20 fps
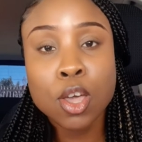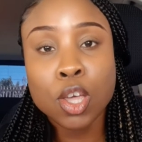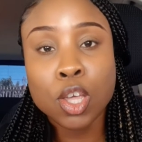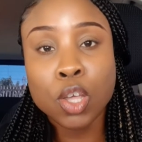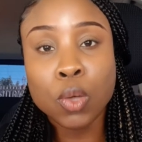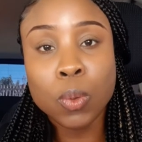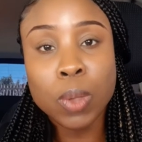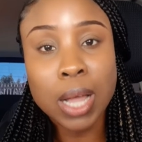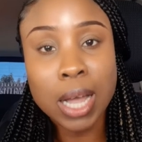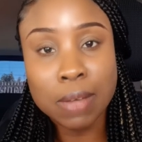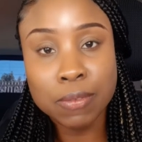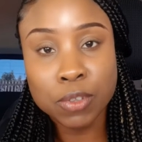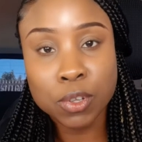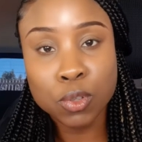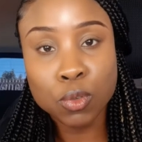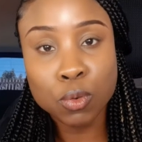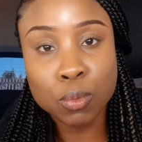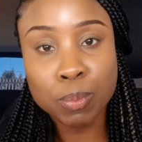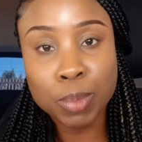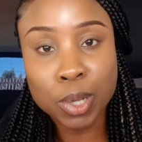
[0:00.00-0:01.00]
you'll have to
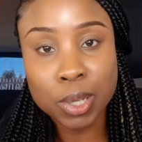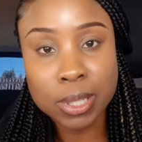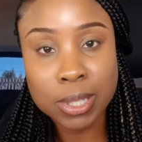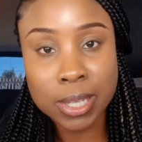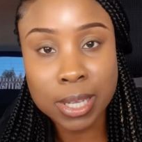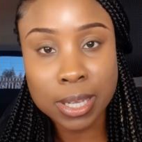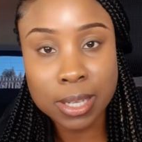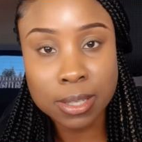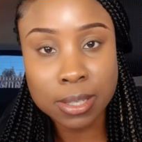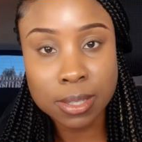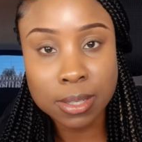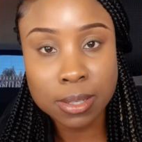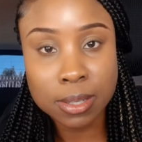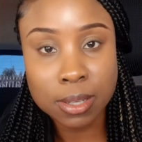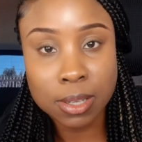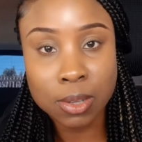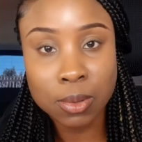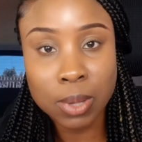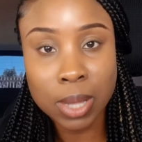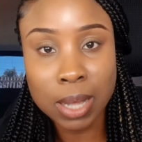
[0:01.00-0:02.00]
do blood tests,
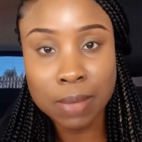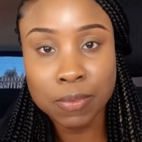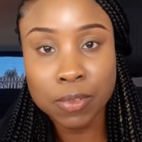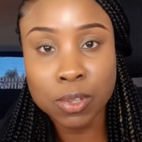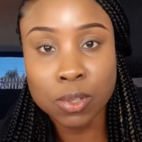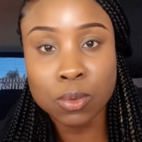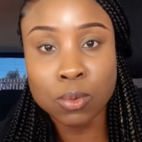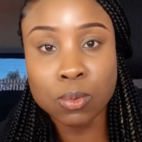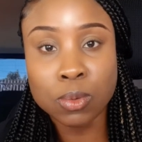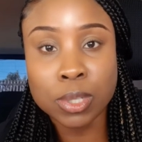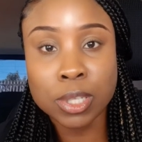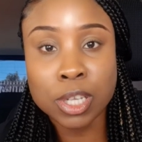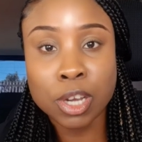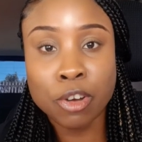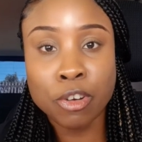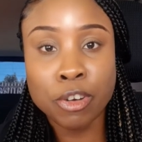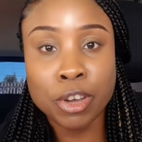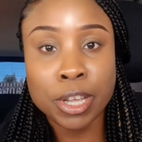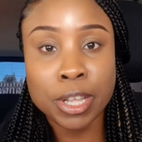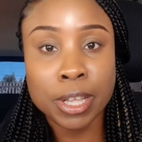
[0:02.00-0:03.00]
you'll have to do
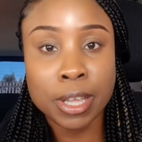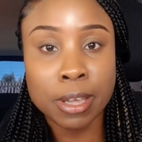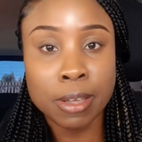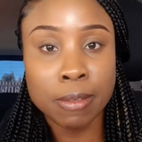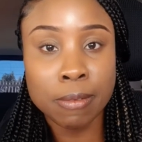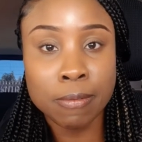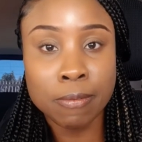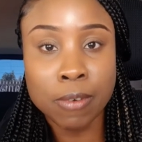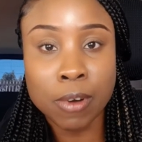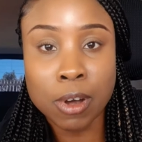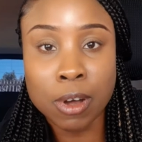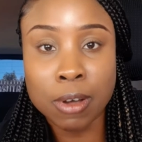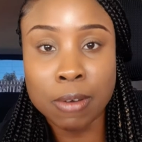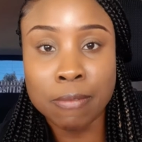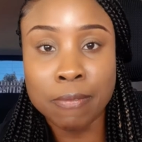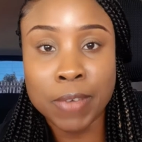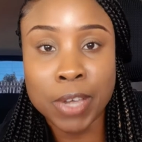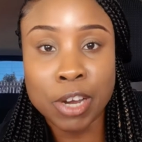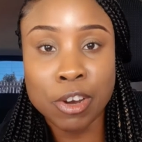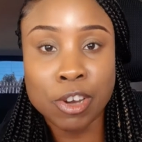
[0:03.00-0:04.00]
screening for
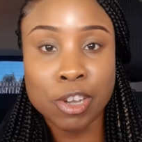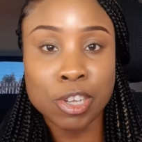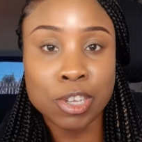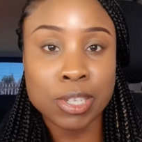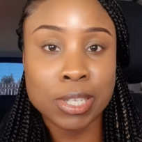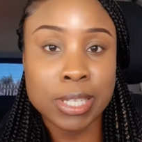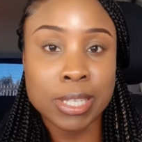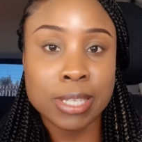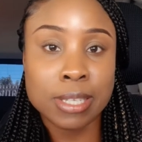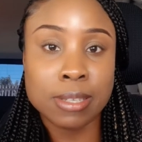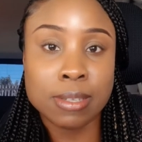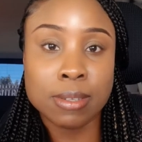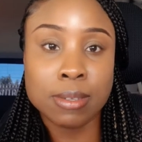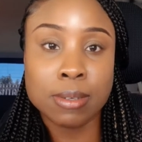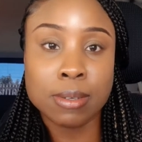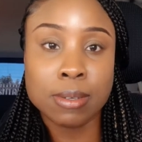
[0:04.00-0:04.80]
various